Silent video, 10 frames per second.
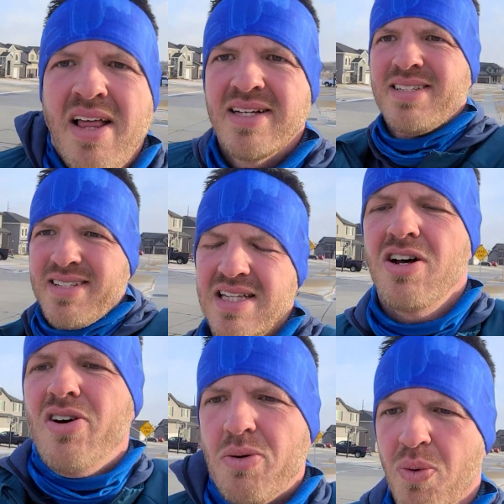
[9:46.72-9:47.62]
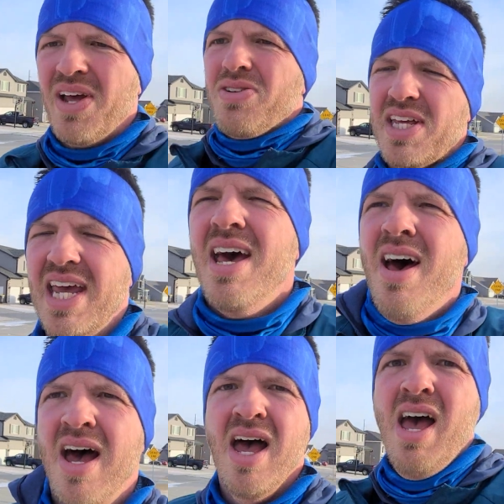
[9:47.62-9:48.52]
this is a little unwieldy
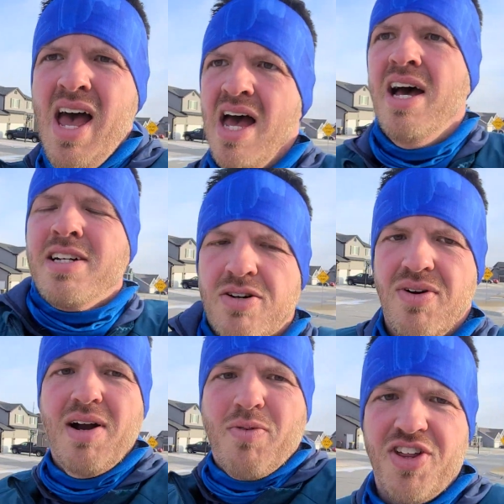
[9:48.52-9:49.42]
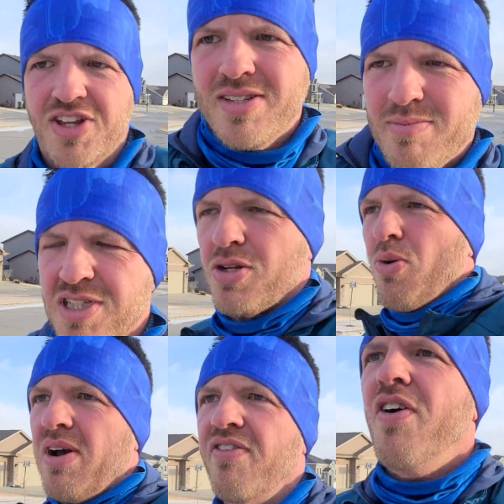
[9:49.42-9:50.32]
to run with because I'm just
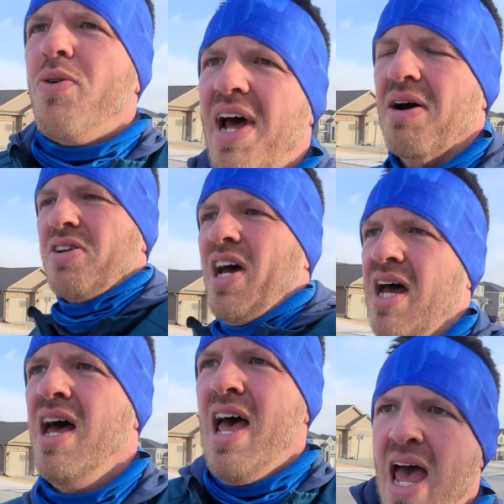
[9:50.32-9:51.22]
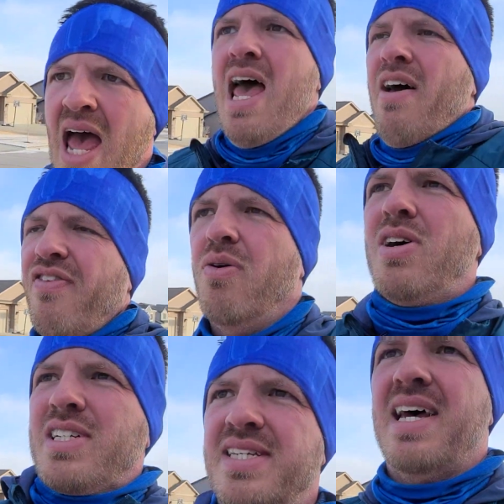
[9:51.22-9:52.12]
holding a phone out. If I
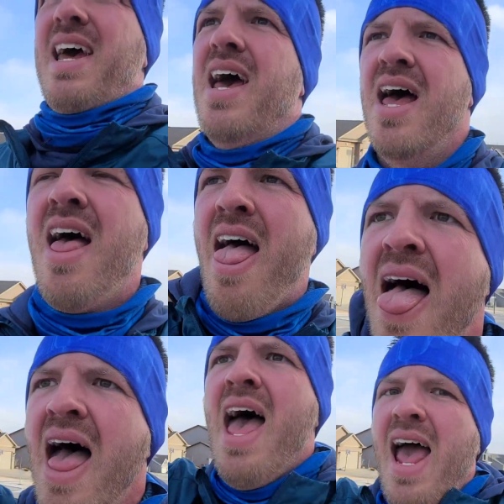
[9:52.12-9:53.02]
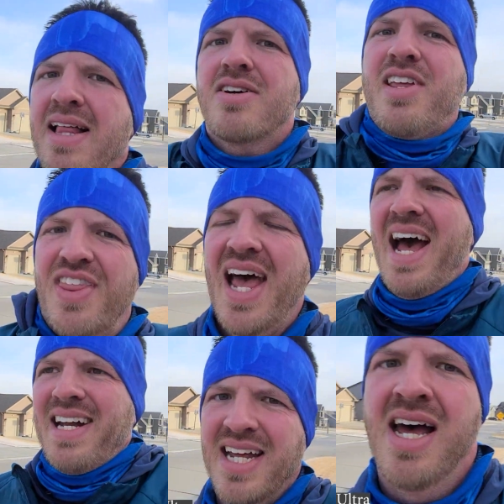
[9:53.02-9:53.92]
want to say, hey, look at
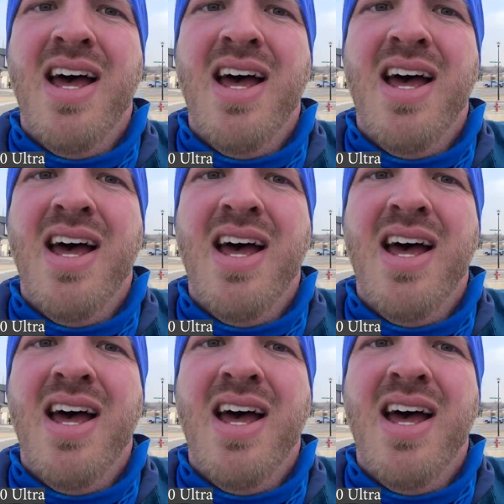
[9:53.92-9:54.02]
that,